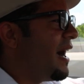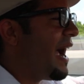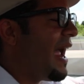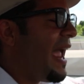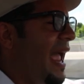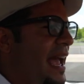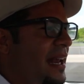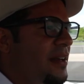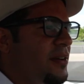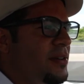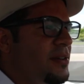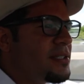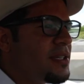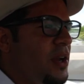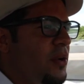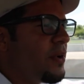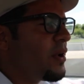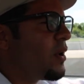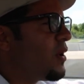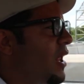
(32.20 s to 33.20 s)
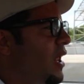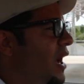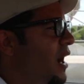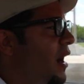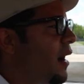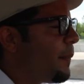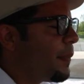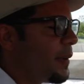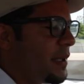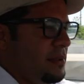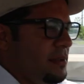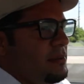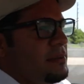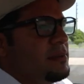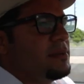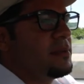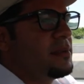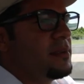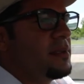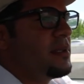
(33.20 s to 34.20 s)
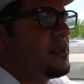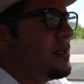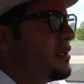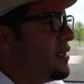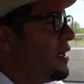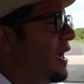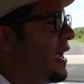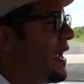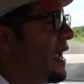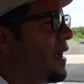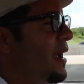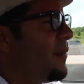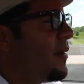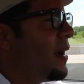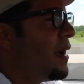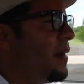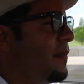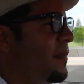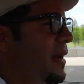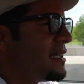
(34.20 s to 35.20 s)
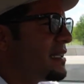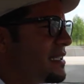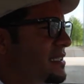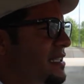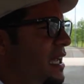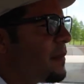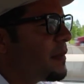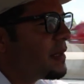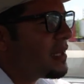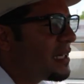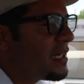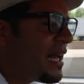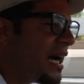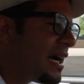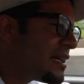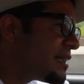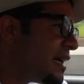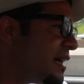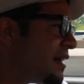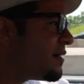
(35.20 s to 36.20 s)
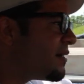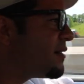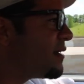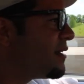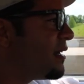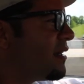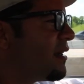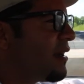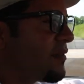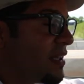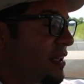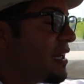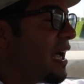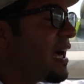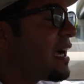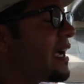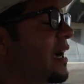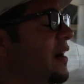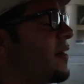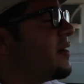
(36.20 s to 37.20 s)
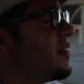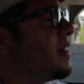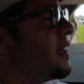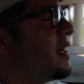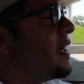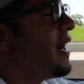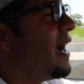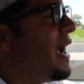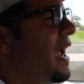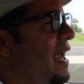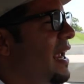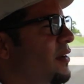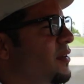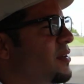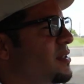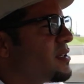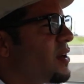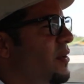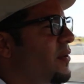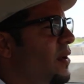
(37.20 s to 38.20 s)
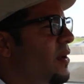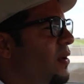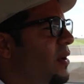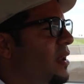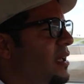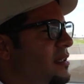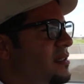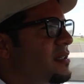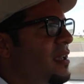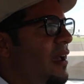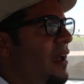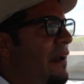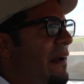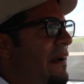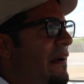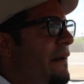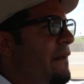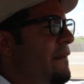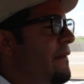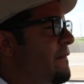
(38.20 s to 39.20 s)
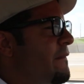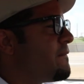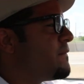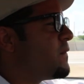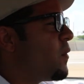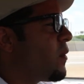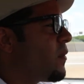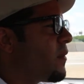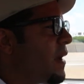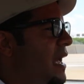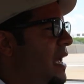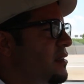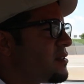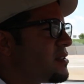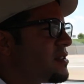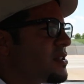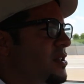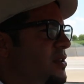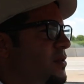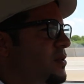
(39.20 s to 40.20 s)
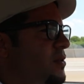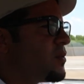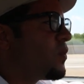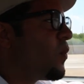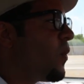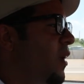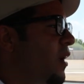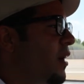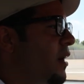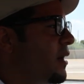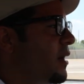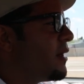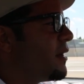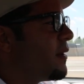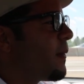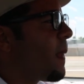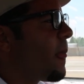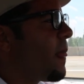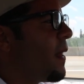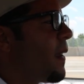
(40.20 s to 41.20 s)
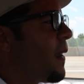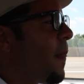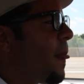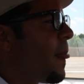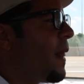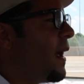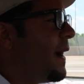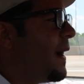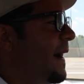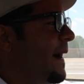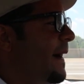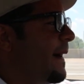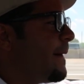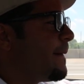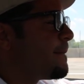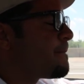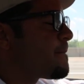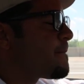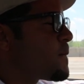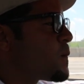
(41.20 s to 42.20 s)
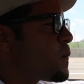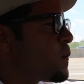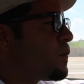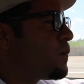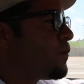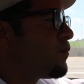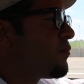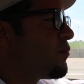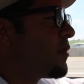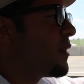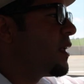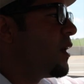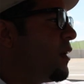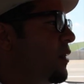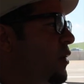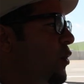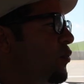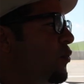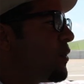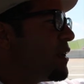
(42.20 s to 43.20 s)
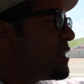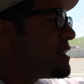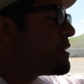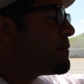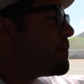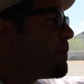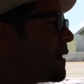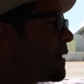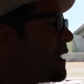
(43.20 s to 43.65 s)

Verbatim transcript: I had Chris Arreola up I had uh, at the time of the knockdown of the knockout, I had Chris Arreola's four rounds to one. Um, reason